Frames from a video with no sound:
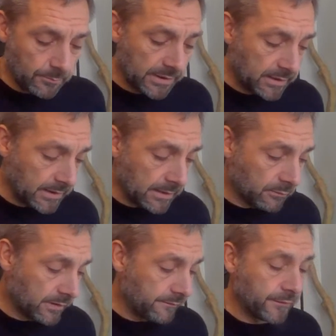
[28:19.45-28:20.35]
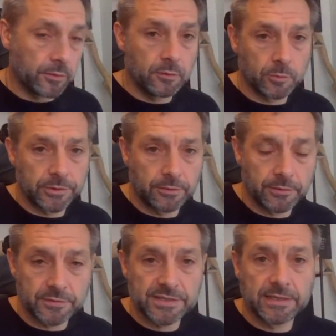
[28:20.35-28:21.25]
Plenty of healthy food. What you
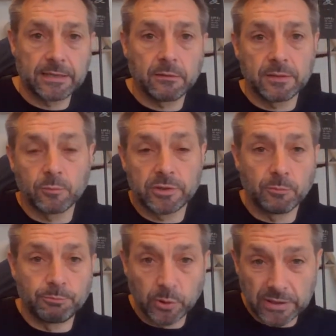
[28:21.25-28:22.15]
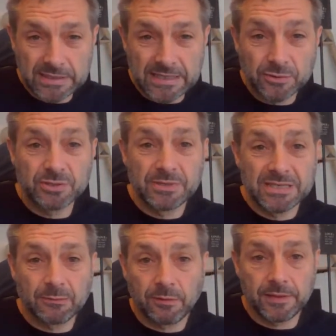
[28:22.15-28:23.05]
would consider healthy. What your body tells you
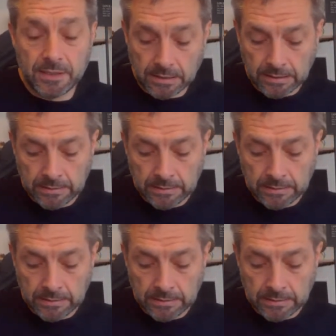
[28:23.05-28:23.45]
is healthy.